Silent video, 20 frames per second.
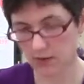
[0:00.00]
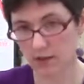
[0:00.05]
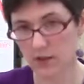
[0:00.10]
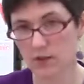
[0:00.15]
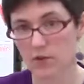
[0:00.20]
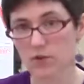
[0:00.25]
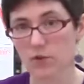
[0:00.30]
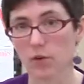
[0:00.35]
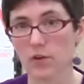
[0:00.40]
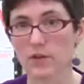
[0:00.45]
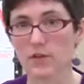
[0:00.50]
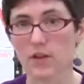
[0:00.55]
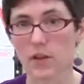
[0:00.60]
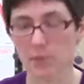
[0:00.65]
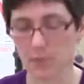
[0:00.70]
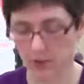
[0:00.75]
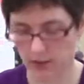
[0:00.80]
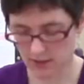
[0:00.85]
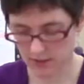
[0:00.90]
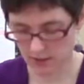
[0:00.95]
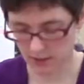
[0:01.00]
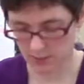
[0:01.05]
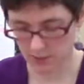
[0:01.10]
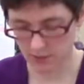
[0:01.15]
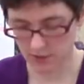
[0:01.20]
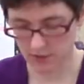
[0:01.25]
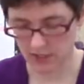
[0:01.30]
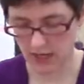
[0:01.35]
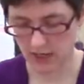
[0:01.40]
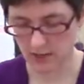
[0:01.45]
Score and slip anytime you
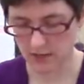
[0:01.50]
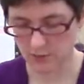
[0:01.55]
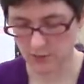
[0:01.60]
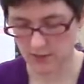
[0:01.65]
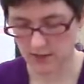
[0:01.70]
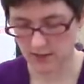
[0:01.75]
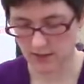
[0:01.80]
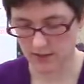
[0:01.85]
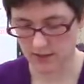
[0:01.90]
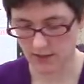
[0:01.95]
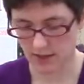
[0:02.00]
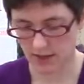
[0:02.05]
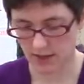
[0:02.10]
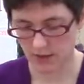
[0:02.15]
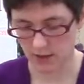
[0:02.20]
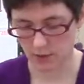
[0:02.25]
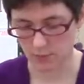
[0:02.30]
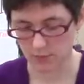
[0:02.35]
attach pieces together,